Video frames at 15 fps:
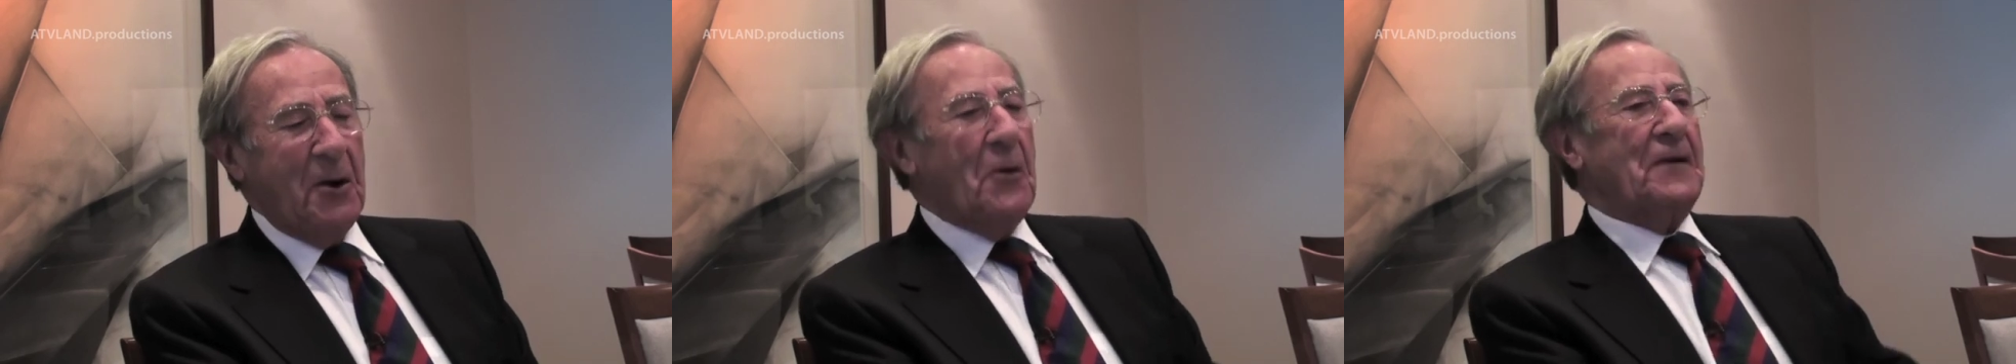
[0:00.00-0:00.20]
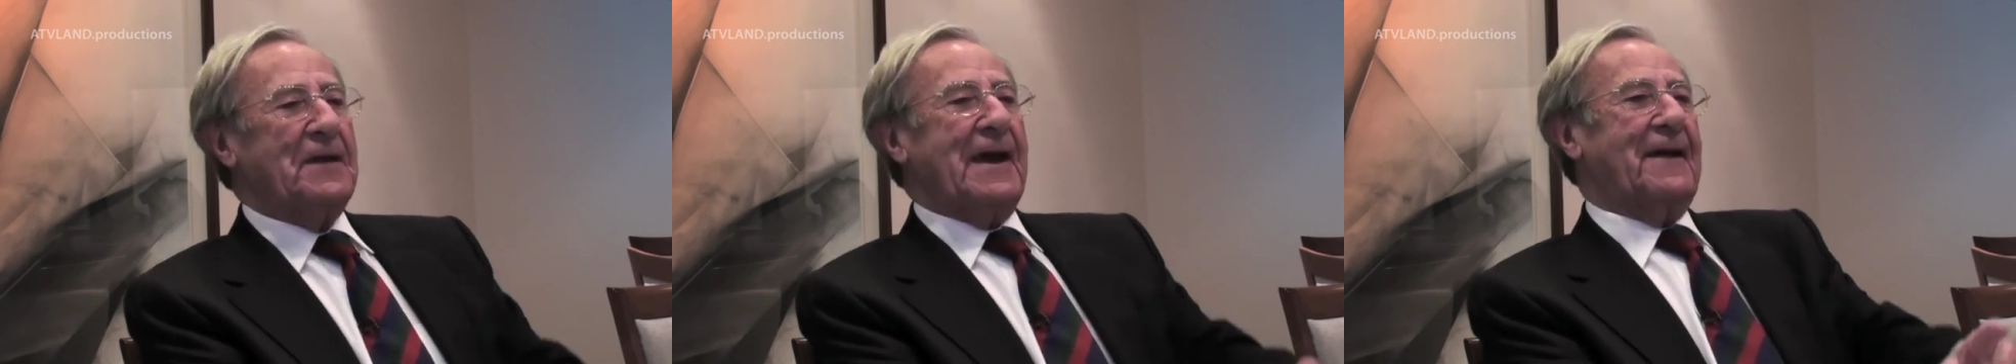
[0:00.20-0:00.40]

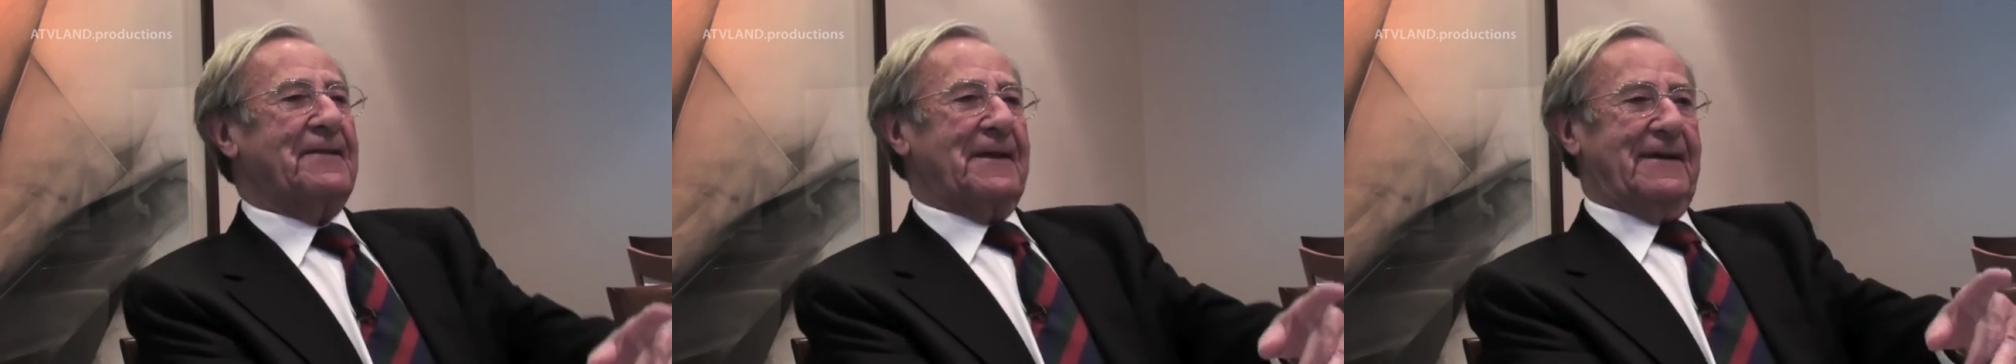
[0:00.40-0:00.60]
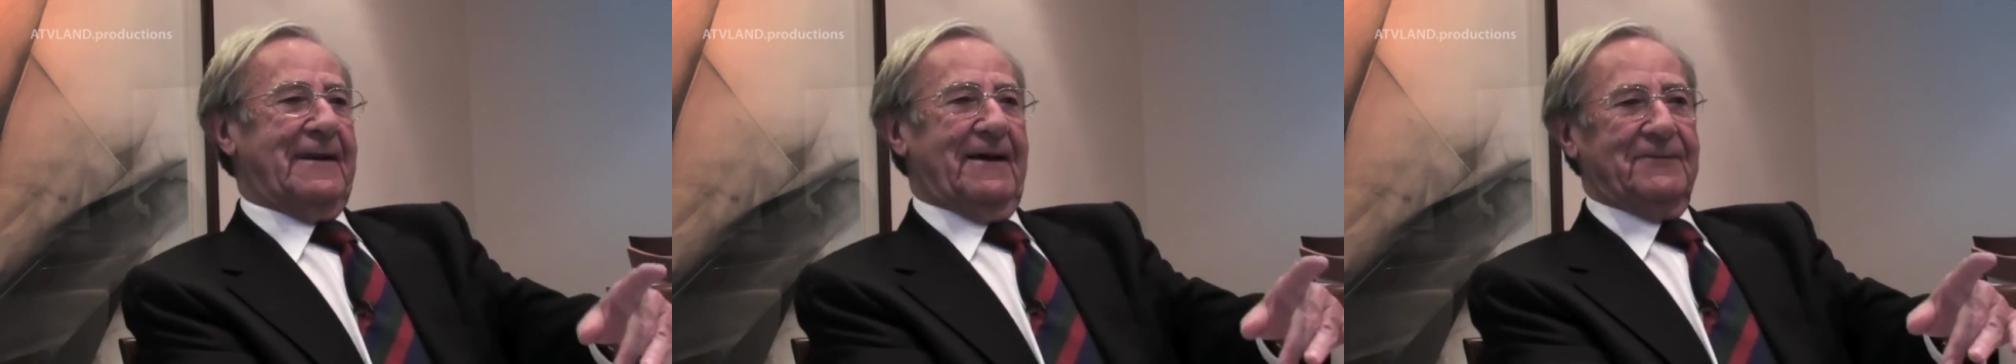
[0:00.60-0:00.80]
Oh, and the
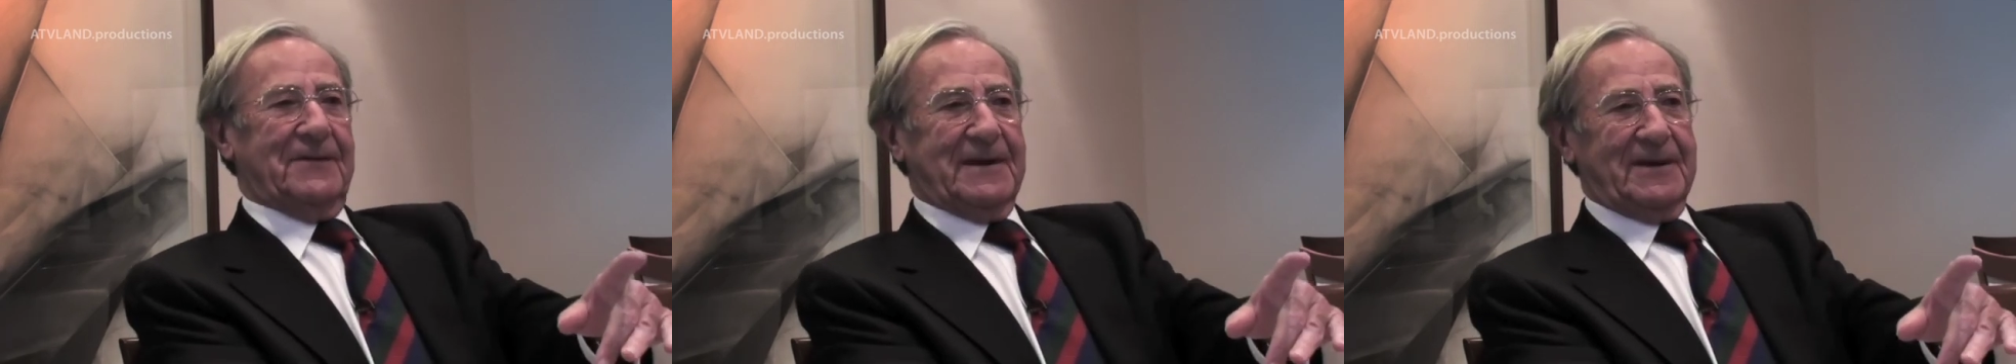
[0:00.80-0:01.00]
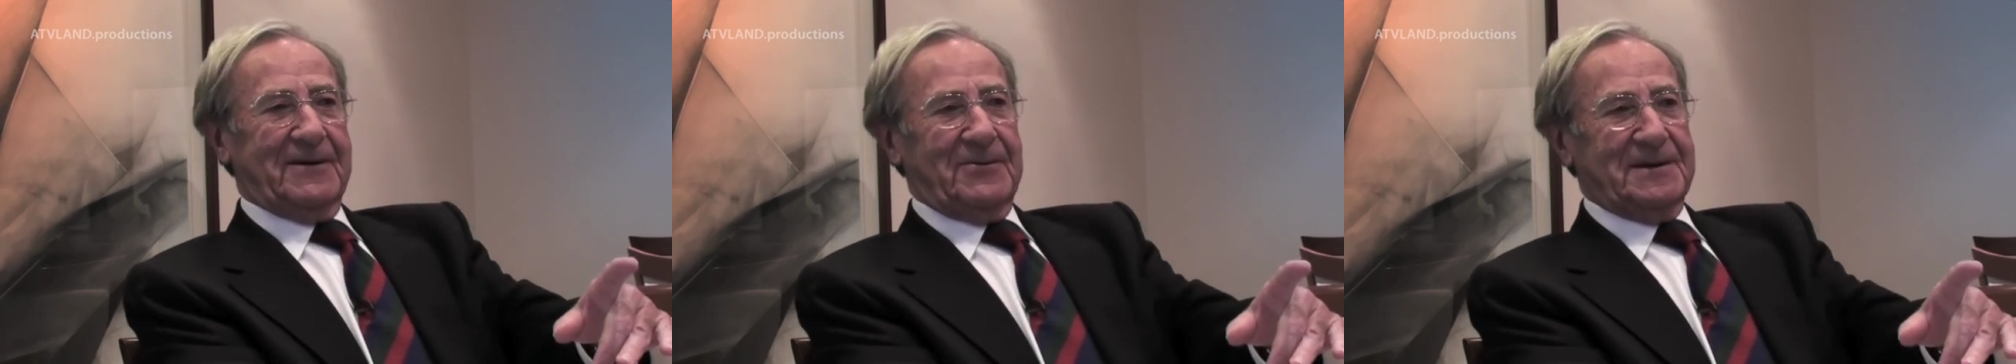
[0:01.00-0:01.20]
other
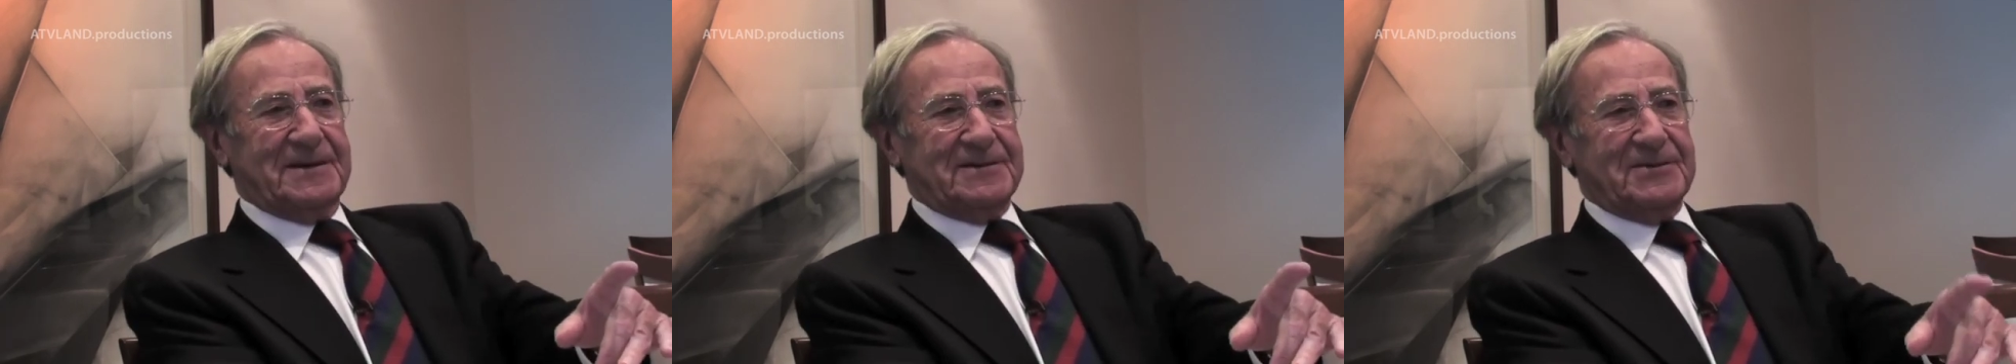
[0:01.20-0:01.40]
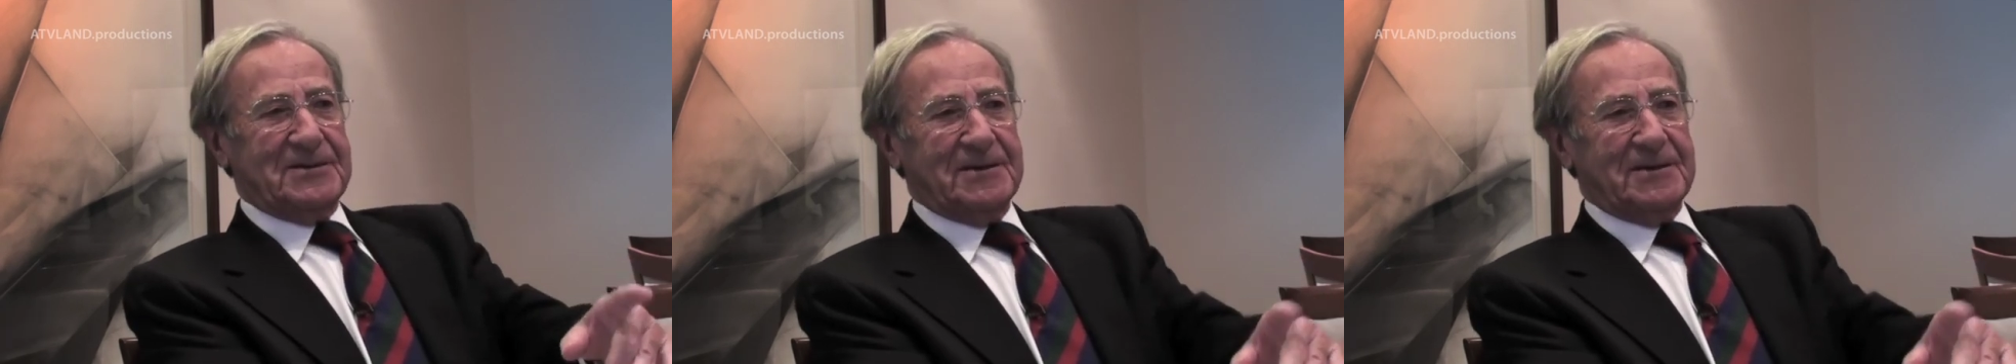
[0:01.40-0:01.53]
lovely quiz,